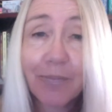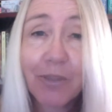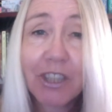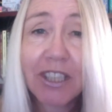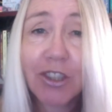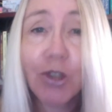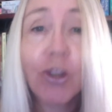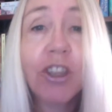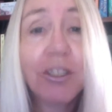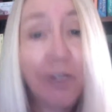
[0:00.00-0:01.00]
just to
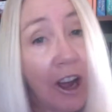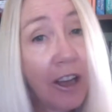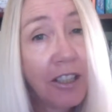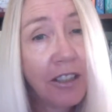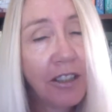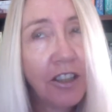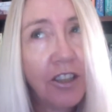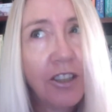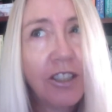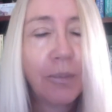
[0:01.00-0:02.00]

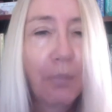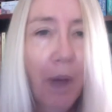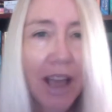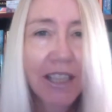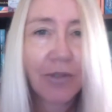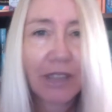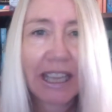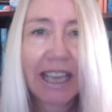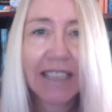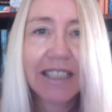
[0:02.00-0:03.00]
the demise of
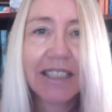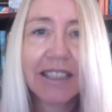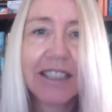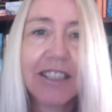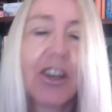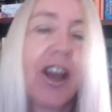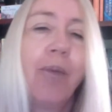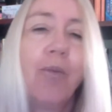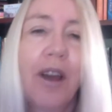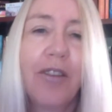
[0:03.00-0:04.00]
Atlantis this
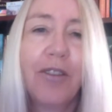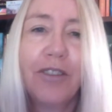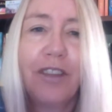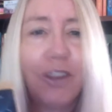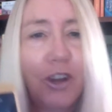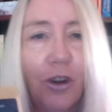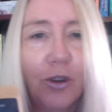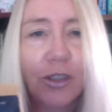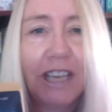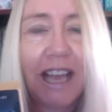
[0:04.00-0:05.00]
time, rather than the
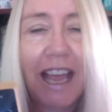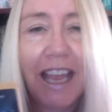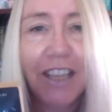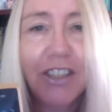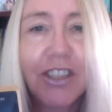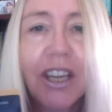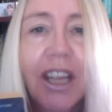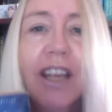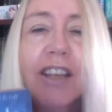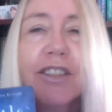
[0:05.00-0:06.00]
Golden Age.
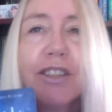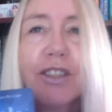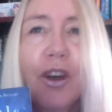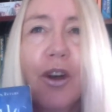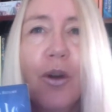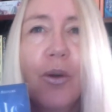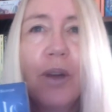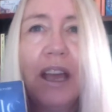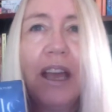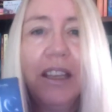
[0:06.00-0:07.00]
So
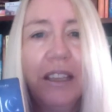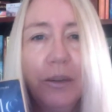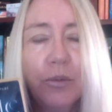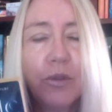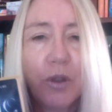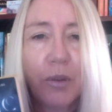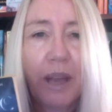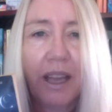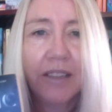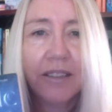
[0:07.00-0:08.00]
it was all
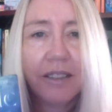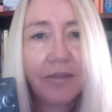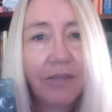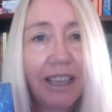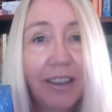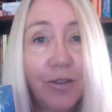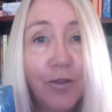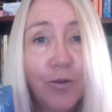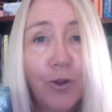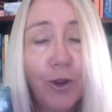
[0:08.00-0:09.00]
about, yeah, the
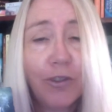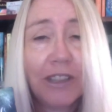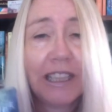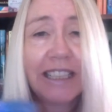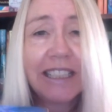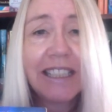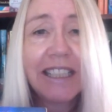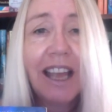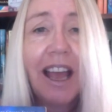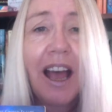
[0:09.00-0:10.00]
fall of Atlantis.
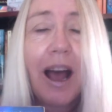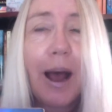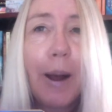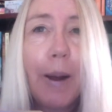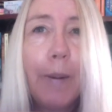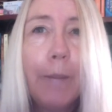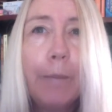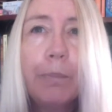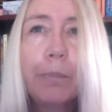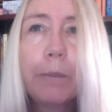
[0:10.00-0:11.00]

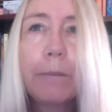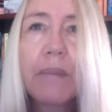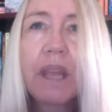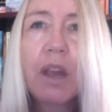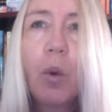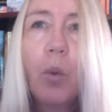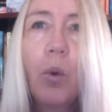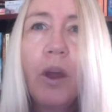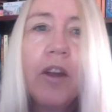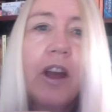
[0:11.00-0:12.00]

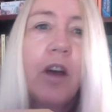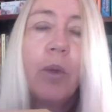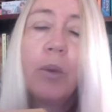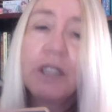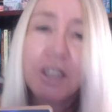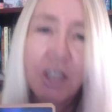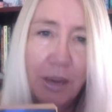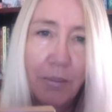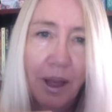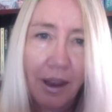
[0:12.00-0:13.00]
Where out we went to
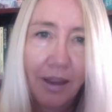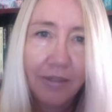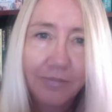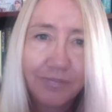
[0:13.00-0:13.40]
Shambhala,